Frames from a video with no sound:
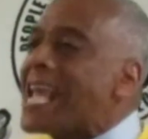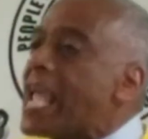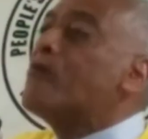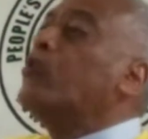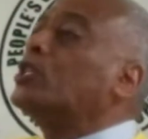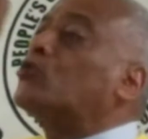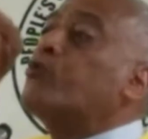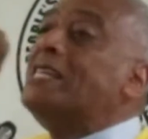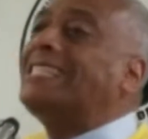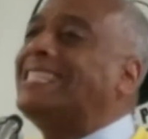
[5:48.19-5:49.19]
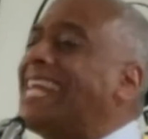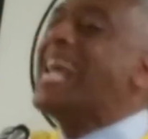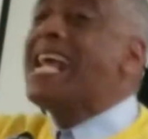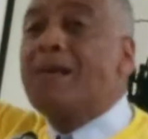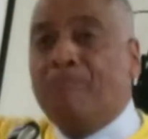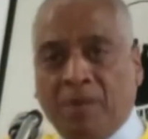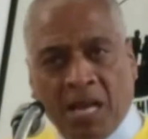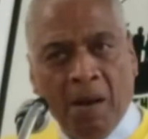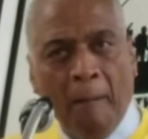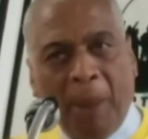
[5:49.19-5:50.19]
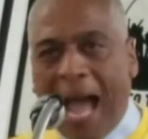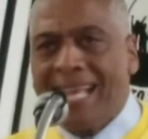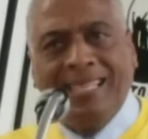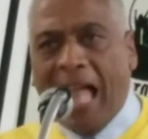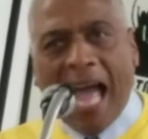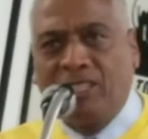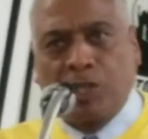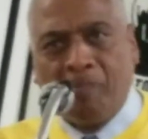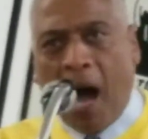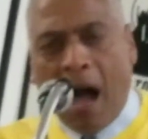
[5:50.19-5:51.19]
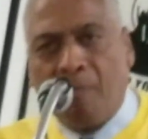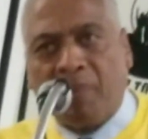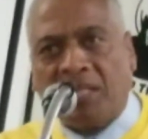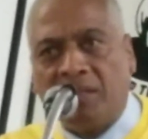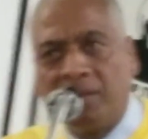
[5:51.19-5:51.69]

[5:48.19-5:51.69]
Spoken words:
he was redeemed by Elijah Muhammad.